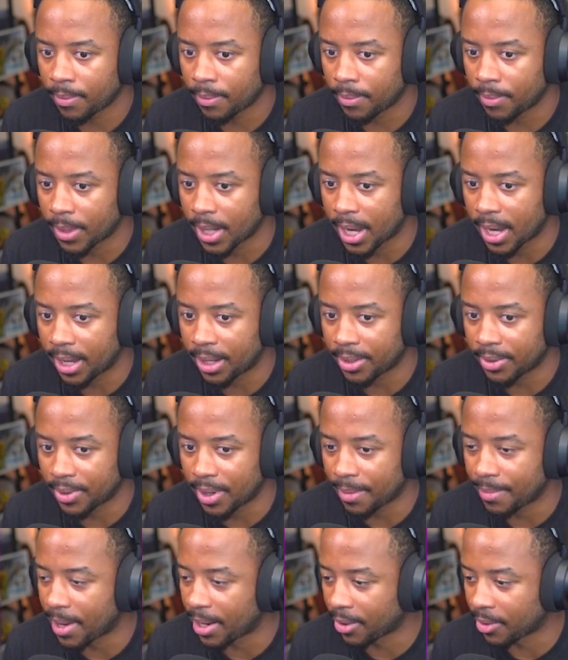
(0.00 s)
Nah, dude,
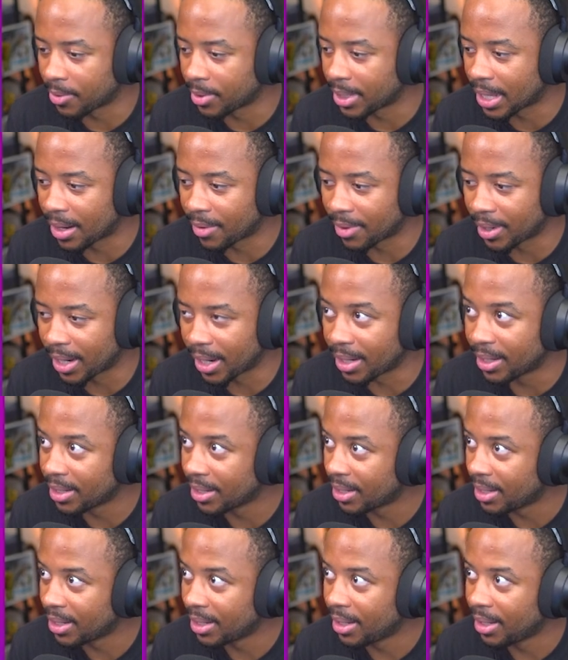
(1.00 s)
I'm not going that way.
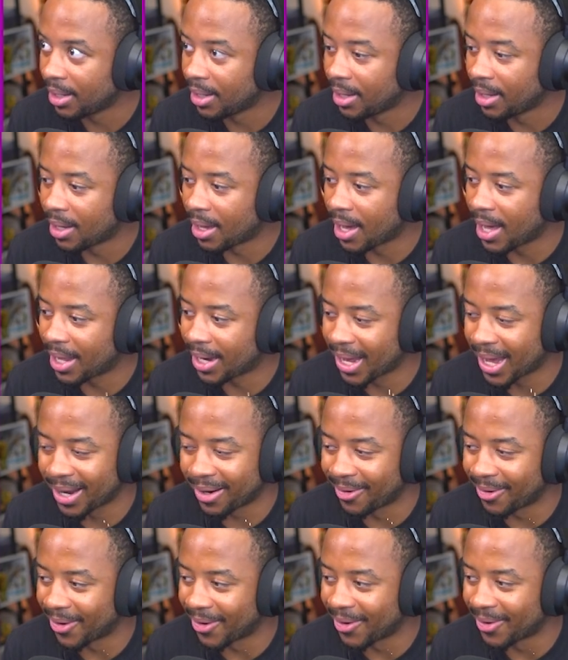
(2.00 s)
I
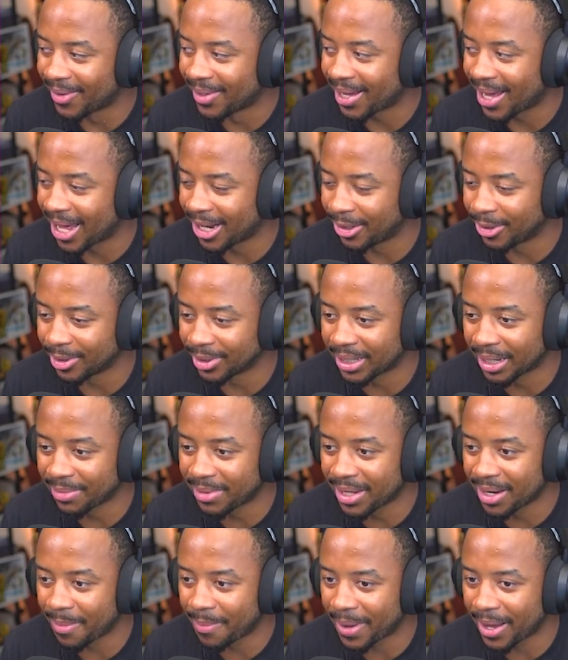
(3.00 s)
don't know.
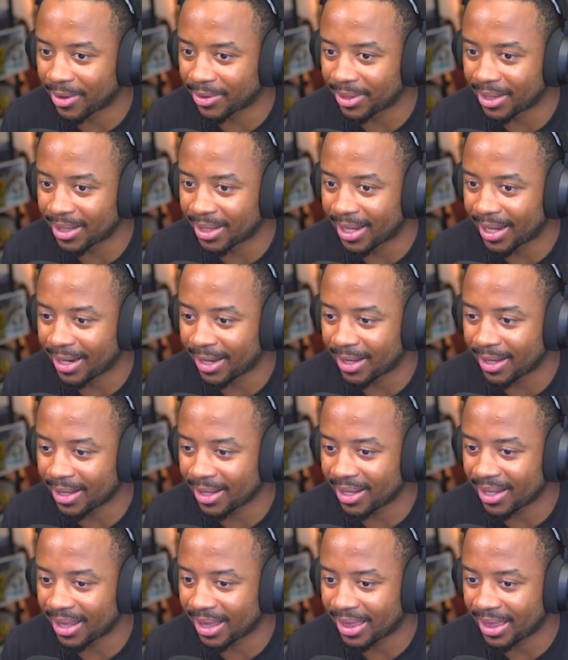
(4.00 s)
Something about, like,
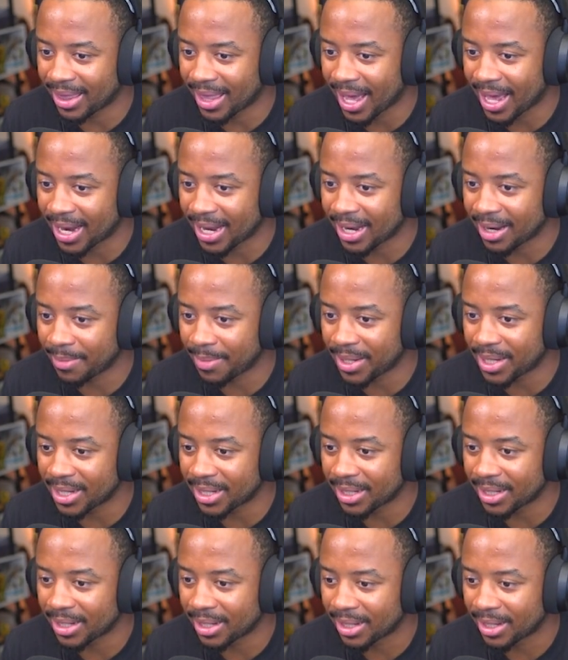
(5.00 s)
that
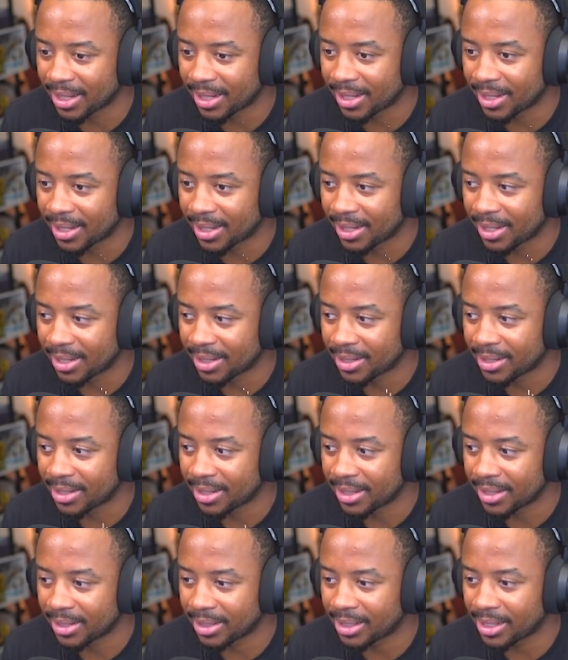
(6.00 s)
enemy
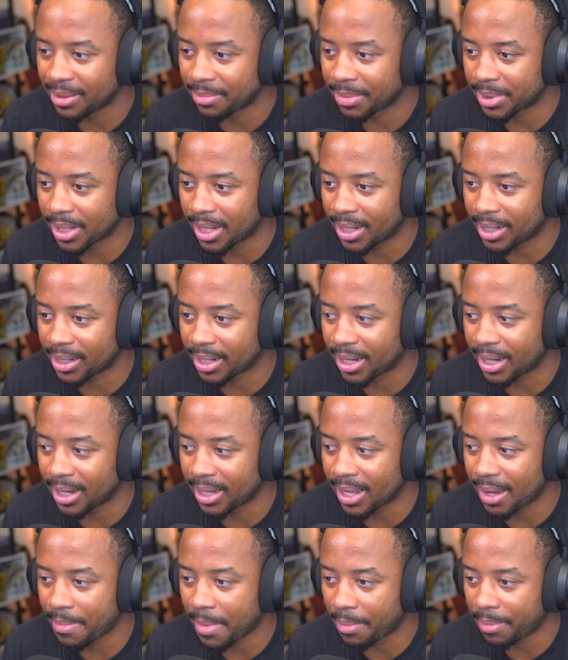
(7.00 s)
seems like
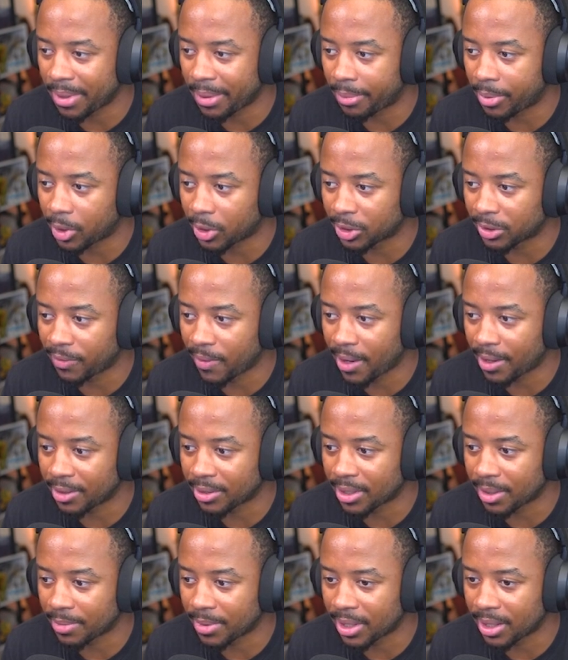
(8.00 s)
that might be a boss fight or
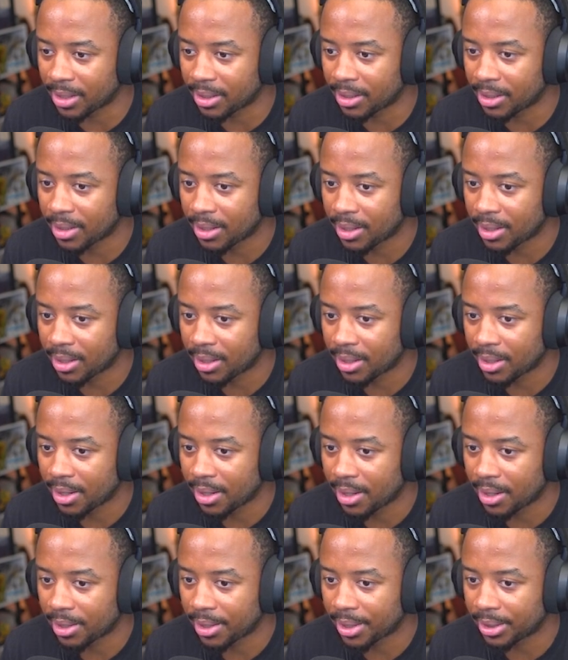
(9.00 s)
something.
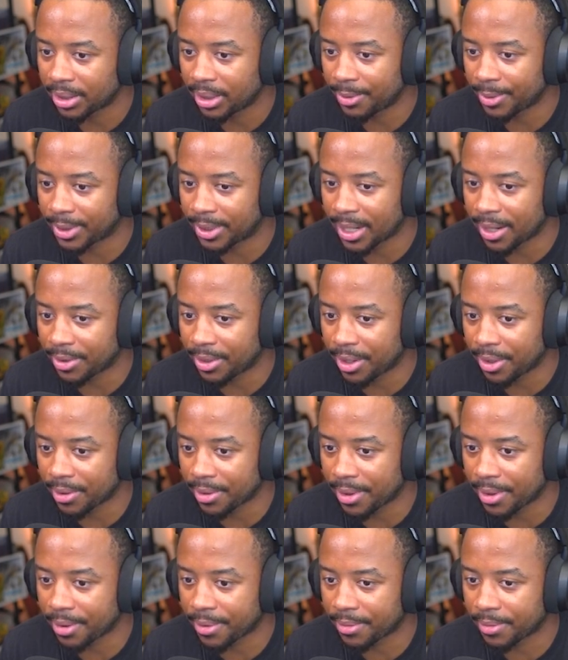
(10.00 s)
Let's see what's down here, though.